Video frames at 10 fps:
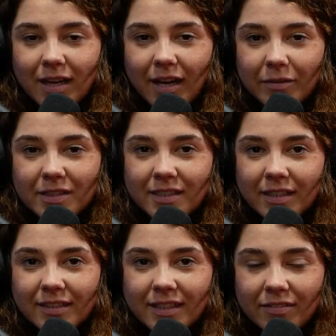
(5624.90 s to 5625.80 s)
I would
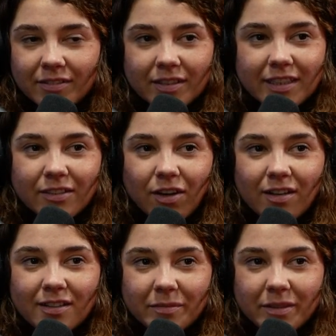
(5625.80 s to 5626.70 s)
say definitely
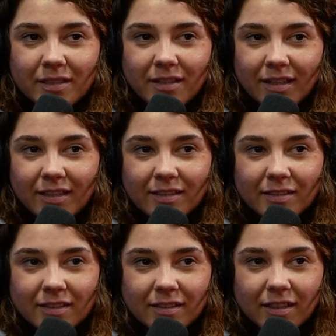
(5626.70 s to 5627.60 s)
not. I mean, I
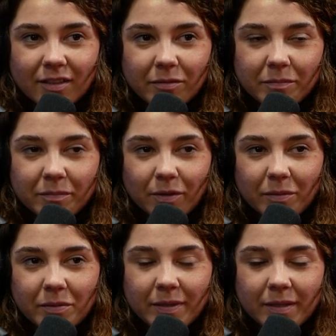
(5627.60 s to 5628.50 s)
can, you know,
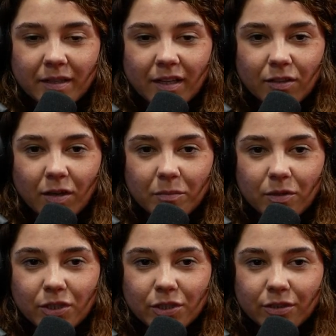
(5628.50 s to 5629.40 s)
probably be a lot
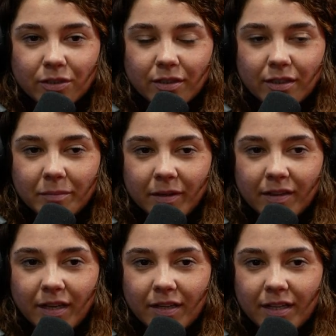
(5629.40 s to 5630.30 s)
more sure
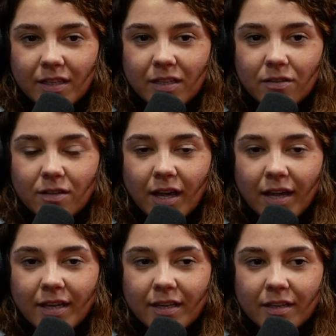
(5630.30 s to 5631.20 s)
about that in the
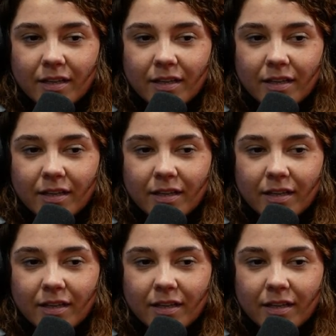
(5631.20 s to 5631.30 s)
UK.